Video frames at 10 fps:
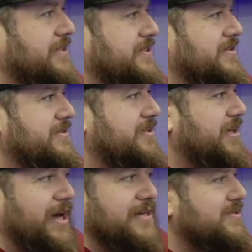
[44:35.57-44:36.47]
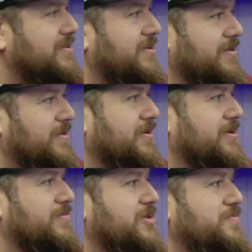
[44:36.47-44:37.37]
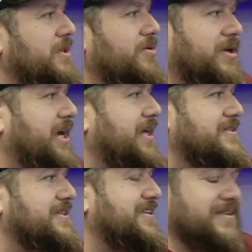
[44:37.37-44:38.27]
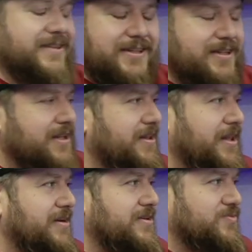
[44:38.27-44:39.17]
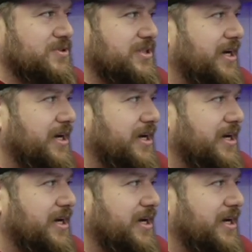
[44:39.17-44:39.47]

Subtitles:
And you're just like, guys, like just be little kids, and that just was not.